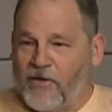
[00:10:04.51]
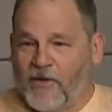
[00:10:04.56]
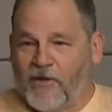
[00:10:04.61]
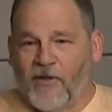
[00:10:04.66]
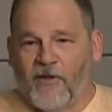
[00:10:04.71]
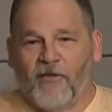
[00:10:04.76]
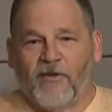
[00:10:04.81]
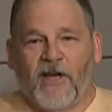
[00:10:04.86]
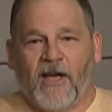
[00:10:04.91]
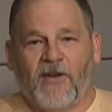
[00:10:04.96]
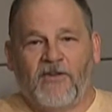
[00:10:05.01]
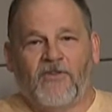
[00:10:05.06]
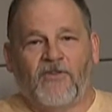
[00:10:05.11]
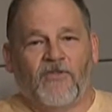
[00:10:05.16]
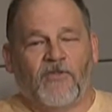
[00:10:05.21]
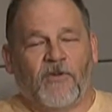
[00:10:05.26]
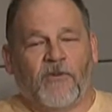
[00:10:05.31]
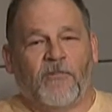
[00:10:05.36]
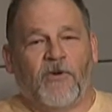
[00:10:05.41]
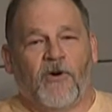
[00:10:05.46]
of the
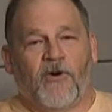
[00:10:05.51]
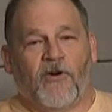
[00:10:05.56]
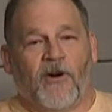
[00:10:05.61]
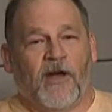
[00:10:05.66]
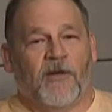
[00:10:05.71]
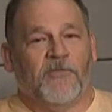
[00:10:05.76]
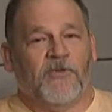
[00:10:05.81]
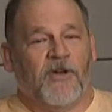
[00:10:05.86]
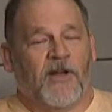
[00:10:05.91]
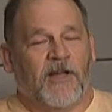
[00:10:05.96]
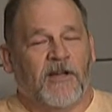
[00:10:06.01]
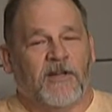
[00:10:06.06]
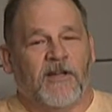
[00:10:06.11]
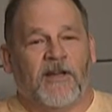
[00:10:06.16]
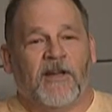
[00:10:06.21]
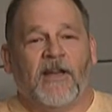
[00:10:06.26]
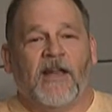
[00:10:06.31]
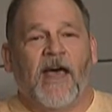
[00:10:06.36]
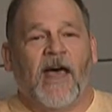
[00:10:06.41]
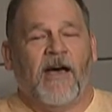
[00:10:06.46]
locations for the programs. And I
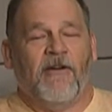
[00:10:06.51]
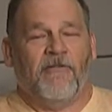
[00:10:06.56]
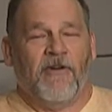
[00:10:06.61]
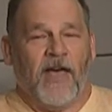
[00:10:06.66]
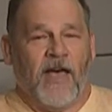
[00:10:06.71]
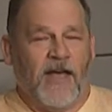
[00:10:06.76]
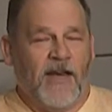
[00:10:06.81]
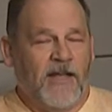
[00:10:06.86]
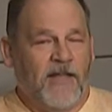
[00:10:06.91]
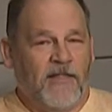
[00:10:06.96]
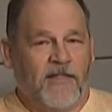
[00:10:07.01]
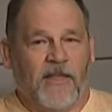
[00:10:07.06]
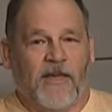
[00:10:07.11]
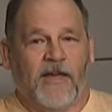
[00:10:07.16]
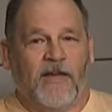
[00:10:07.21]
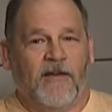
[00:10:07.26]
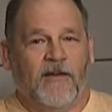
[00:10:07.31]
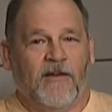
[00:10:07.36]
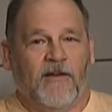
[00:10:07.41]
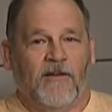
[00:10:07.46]
didn't yeah. have
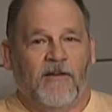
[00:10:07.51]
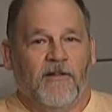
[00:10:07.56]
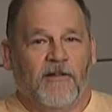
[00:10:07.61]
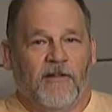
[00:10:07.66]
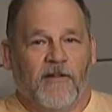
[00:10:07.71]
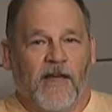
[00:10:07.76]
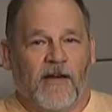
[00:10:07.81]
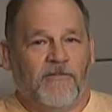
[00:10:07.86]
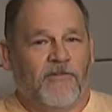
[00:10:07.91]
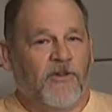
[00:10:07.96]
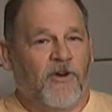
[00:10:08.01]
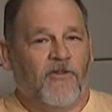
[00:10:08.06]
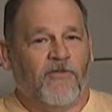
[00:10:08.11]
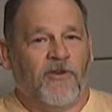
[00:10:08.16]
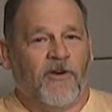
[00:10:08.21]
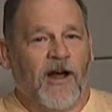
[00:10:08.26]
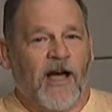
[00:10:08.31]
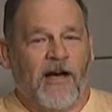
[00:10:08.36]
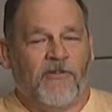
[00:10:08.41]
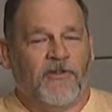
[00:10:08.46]
anything left
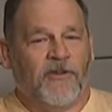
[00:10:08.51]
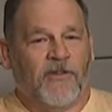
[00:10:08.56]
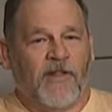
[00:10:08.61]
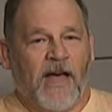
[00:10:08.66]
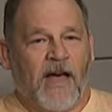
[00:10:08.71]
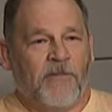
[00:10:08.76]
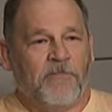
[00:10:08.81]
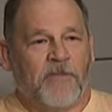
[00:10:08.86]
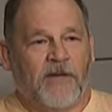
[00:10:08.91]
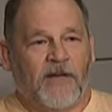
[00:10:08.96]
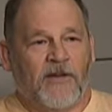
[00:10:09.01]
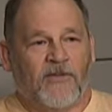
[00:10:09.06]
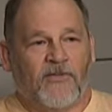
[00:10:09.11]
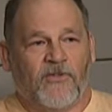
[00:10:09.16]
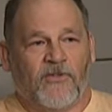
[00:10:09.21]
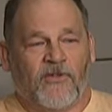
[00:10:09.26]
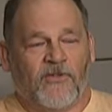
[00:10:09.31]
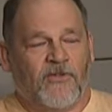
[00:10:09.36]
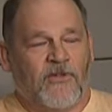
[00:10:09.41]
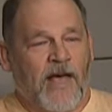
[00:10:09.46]
over after that
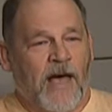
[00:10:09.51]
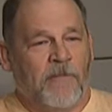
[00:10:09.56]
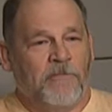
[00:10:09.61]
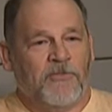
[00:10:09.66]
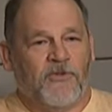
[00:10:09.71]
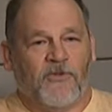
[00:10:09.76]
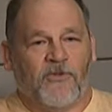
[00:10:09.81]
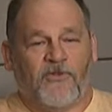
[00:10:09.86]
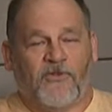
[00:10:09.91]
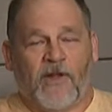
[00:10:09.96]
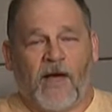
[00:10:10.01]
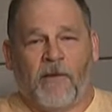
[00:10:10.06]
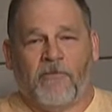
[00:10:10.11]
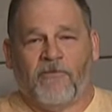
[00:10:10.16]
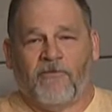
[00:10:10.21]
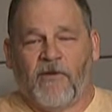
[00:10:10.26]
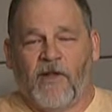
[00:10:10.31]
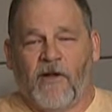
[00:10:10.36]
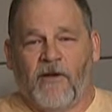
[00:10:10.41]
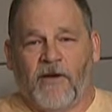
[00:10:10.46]
because the sap just
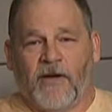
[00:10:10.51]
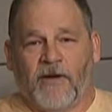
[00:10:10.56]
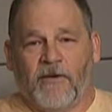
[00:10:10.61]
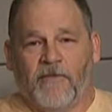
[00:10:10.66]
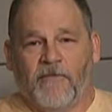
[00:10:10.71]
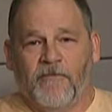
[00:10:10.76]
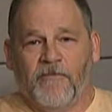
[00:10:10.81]
stopped flowing.